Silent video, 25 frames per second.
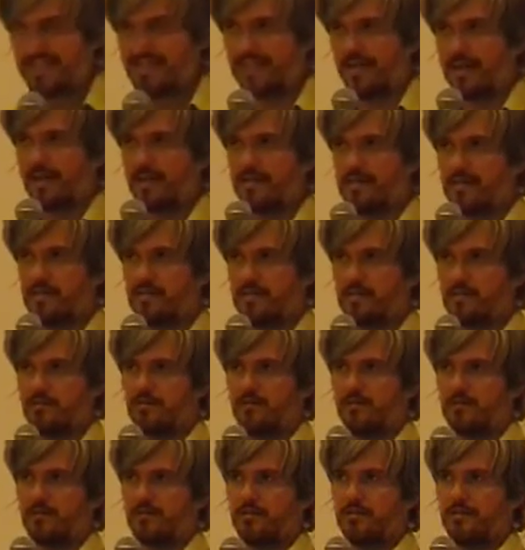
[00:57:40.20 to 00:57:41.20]

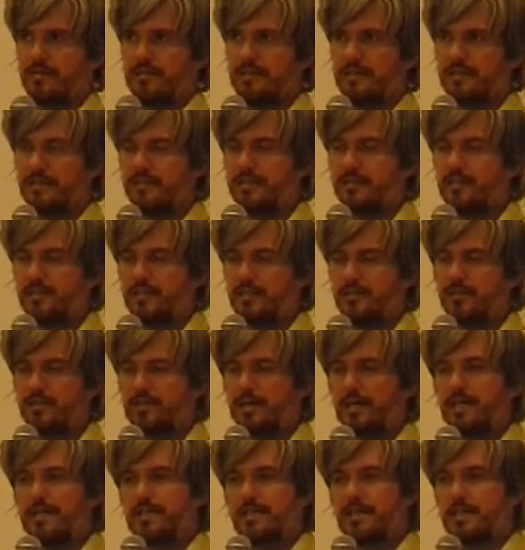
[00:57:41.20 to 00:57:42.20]
cases, the 3
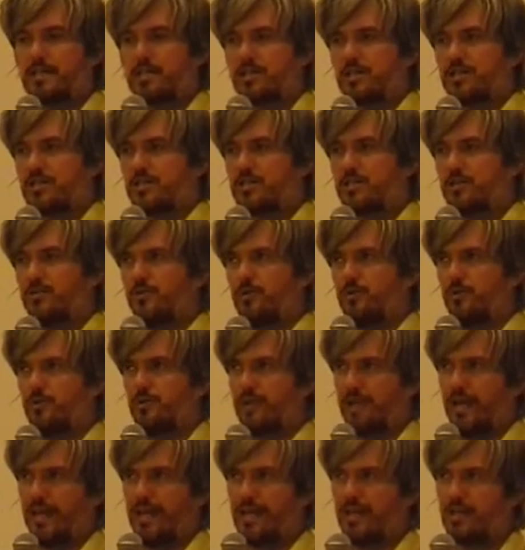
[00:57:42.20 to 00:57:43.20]
organizations don't
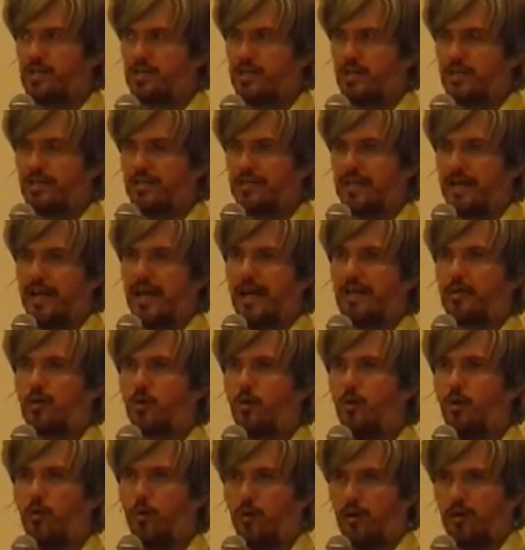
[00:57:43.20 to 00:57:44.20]
look like each other
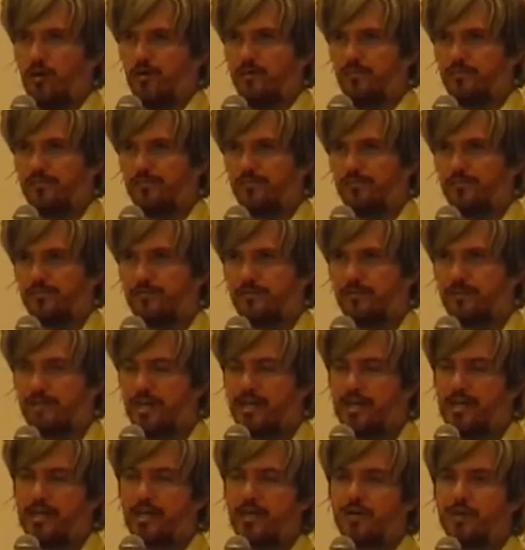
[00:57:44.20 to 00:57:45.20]
at all.
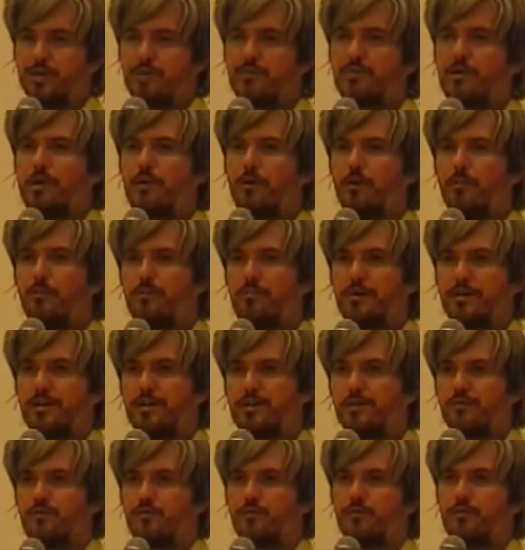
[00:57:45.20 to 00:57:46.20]
They cannot be
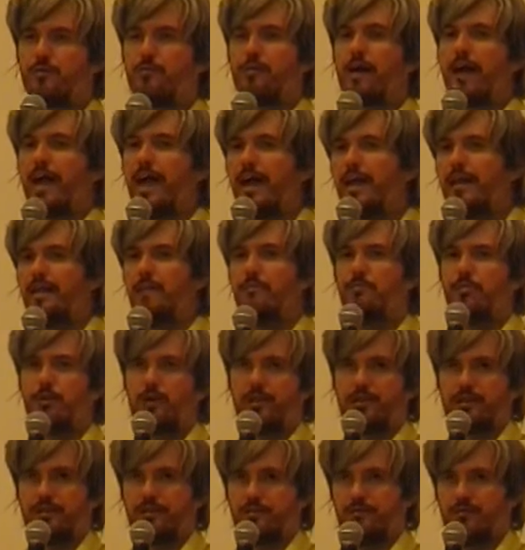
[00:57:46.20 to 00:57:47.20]
compared from any
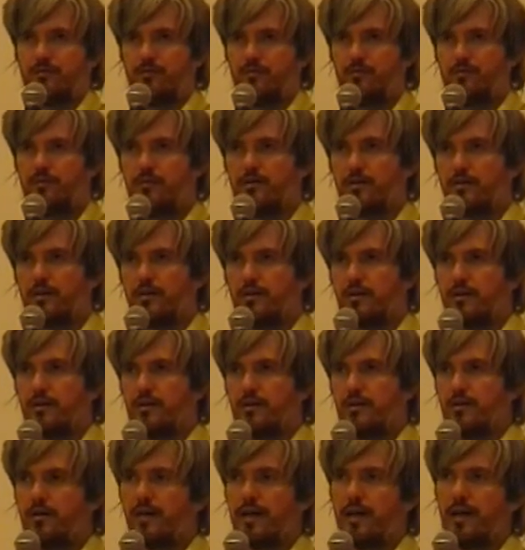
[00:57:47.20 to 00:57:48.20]
point of view,
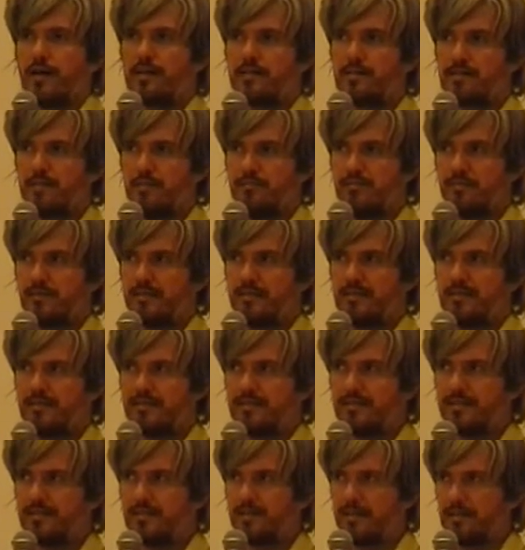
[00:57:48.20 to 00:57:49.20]
except
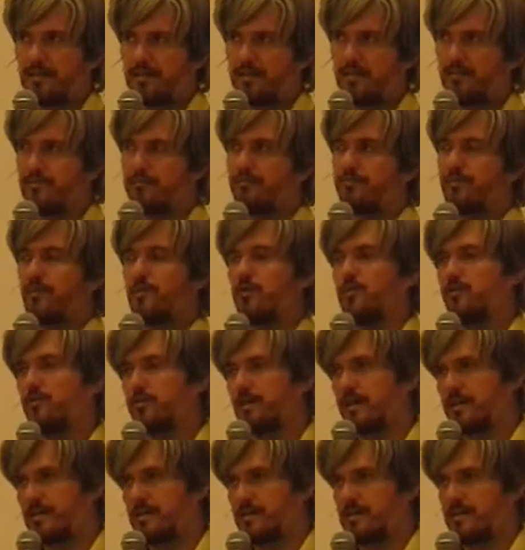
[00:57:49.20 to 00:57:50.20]
that
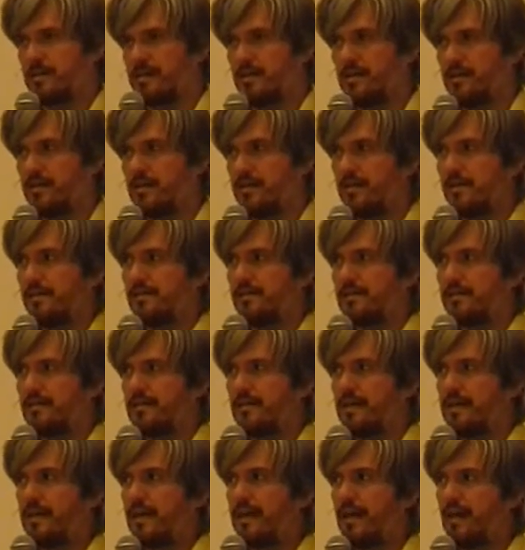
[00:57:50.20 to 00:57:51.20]
you can say
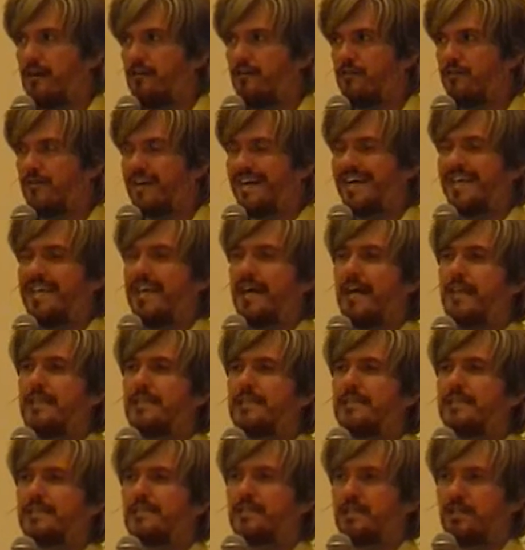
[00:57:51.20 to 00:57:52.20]
they have an
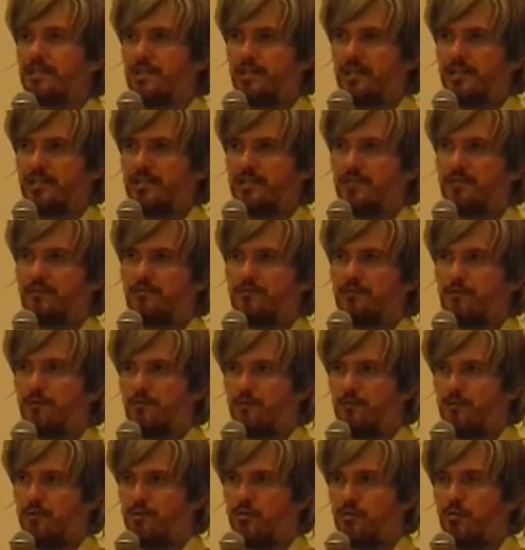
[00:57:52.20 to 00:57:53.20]
alternative
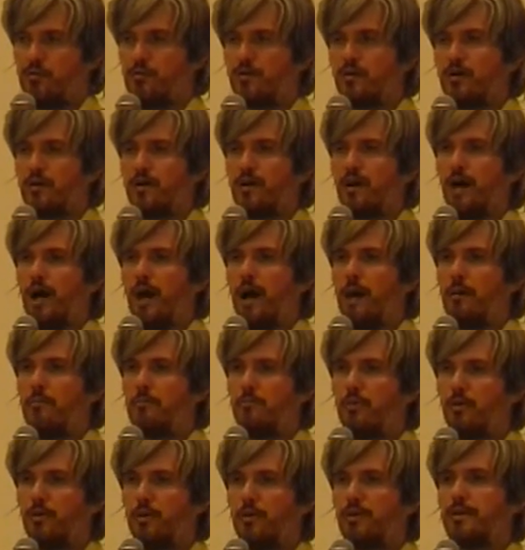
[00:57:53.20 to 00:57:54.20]
view
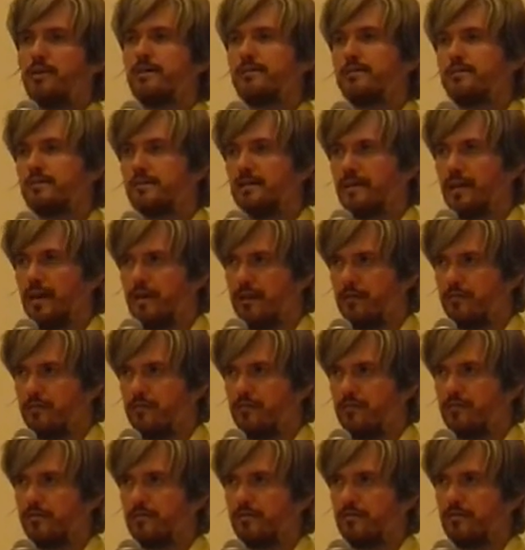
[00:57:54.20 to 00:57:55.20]
upon
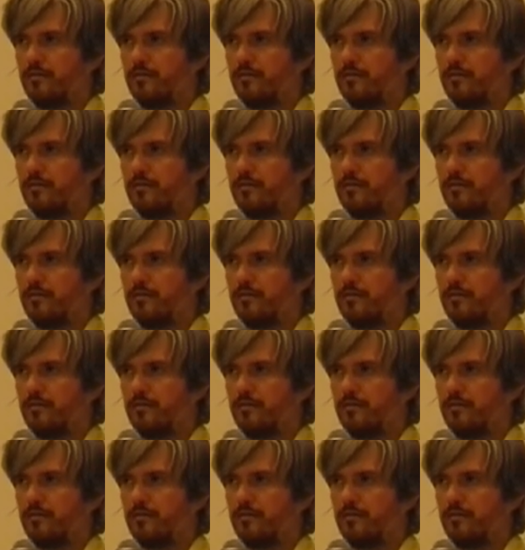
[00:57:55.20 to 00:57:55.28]
life.